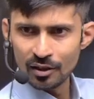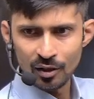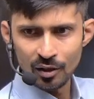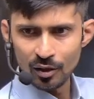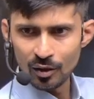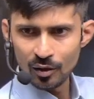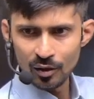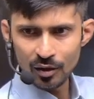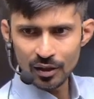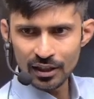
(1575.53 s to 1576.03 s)

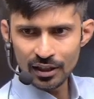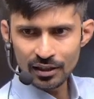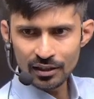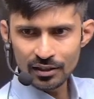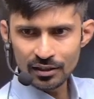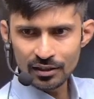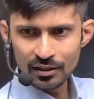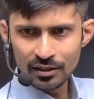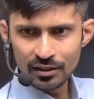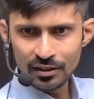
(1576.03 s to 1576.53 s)
Okay, na?
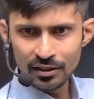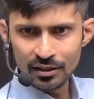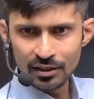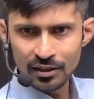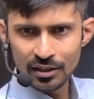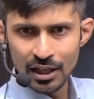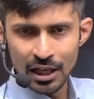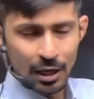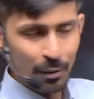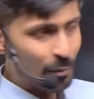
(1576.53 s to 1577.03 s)

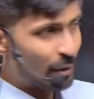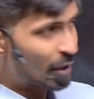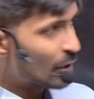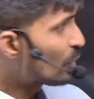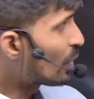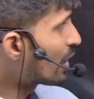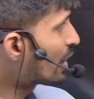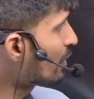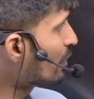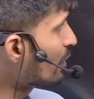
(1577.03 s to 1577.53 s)
But
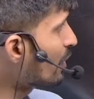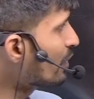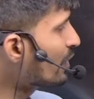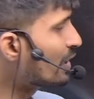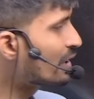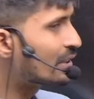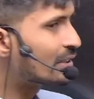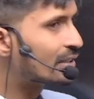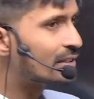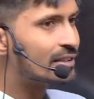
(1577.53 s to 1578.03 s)
whatever
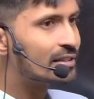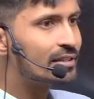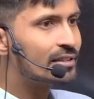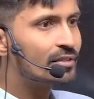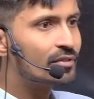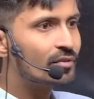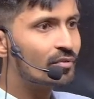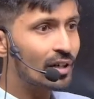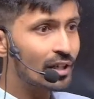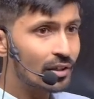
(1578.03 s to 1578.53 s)

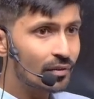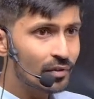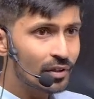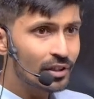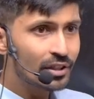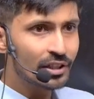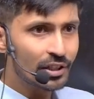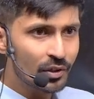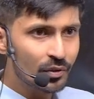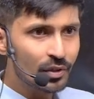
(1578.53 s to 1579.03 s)

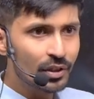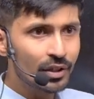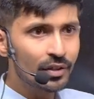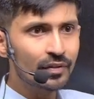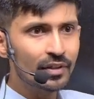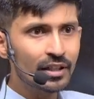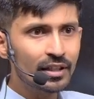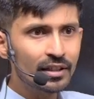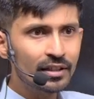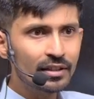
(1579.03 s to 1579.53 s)
theory
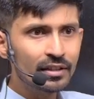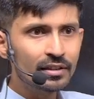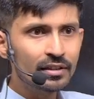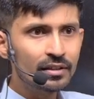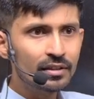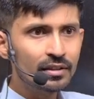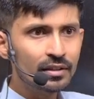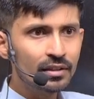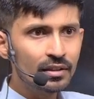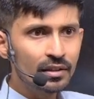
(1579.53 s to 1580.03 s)
will
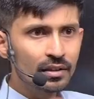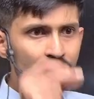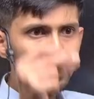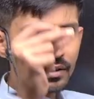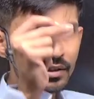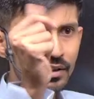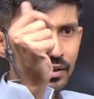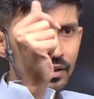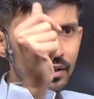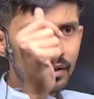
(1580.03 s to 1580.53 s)

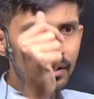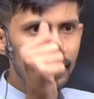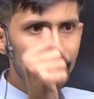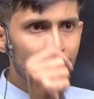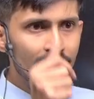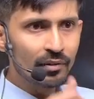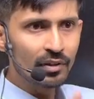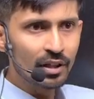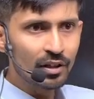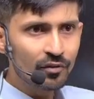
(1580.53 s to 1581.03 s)

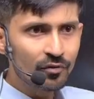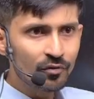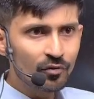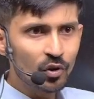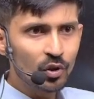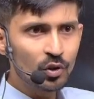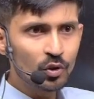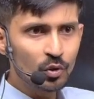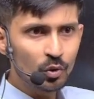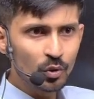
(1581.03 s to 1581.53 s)
develop for
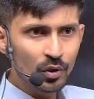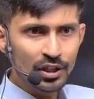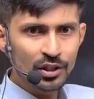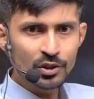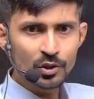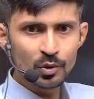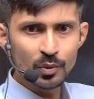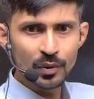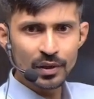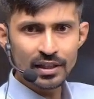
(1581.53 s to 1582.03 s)
2 raised
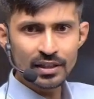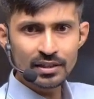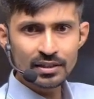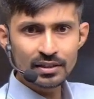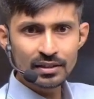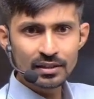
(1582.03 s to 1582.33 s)
to x,